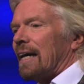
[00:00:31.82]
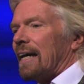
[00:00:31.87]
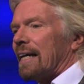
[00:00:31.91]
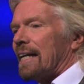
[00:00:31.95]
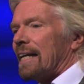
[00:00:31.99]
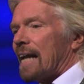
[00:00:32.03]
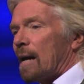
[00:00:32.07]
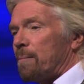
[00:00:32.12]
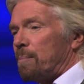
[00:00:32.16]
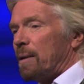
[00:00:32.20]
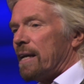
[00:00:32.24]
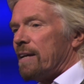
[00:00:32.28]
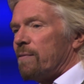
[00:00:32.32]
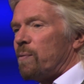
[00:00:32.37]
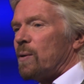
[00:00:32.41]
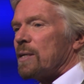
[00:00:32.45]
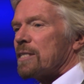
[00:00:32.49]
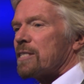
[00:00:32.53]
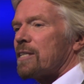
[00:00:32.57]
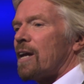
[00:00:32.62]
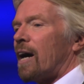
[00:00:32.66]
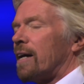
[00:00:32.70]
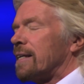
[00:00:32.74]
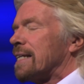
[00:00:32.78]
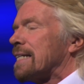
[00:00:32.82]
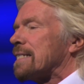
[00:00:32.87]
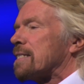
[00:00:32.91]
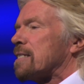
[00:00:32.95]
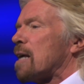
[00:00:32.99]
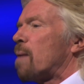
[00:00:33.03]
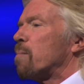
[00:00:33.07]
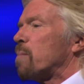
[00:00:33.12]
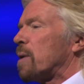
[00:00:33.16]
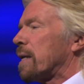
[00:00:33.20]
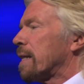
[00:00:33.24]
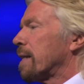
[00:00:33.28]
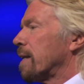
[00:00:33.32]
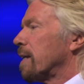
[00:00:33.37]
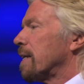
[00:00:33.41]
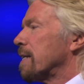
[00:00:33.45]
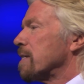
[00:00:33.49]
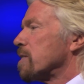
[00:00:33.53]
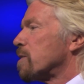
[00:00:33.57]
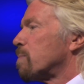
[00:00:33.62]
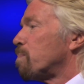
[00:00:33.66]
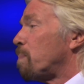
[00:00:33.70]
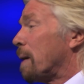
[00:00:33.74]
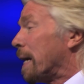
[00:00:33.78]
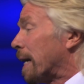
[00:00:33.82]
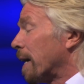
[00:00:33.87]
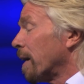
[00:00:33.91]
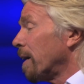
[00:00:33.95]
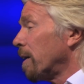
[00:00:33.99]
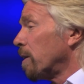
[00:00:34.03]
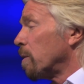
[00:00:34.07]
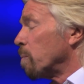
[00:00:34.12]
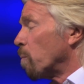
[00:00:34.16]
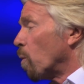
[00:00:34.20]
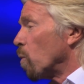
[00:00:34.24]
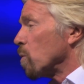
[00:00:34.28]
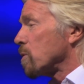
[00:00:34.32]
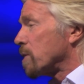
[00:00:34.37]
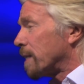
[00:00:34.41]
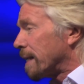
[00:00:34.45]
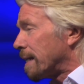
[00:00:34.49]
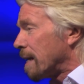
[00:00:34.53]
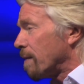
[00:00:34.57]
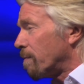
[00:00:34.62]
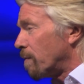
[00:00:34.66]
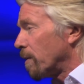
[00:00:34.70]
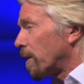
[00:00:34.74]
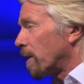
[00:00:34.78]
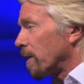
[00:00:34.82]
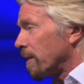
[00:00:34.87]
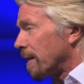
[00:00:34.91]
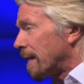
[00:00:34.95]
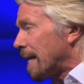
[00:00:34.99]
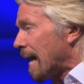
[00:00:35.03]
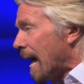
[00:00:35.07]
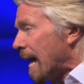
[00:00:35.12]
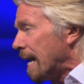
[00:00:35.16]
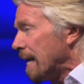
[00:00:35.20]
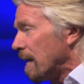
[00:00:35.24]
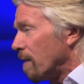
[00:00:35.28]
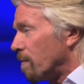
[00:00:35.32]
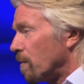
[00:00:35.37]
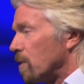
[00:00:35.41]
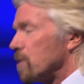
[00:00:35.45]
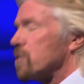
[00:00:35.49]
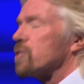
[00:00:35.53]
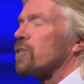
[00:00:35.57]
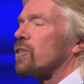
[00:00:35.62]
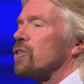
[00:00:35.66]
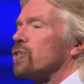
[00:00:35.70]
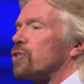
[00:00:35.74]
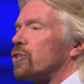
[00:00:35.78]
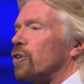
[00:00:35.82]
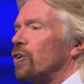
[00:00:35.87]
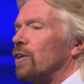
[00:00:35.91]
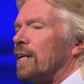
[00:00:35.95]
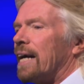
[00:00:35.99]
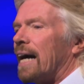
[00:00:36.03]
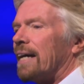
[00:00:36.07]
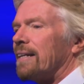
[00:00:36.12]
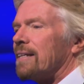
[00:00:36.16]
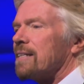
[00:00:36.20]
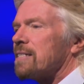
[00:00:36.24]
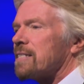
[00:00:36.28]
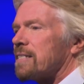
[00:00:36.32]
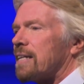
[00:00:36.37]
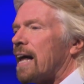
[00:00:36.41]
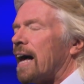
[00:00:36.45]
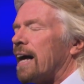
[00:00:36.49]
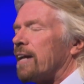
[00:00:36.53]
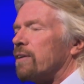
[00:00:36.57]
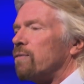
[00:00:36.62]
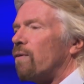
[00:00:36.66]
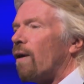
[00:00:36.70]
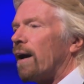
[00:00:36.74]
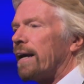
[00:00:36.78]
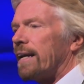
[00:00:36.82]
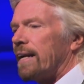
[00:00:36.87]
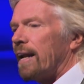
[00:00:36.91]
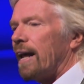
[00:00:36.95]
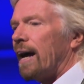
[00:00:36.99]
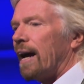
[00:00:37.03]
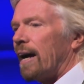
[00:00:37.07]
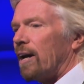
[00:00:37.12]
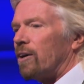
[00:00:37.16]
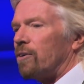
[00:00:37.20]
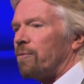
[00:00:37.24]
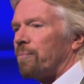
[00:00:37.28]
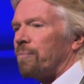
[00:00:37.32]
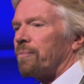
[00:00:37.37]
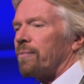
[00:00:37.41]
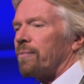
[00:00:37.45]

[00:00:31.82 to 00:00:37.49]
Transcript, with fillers: And I believe we're starting something that is bigger and more significant than any of us can truly understand right now.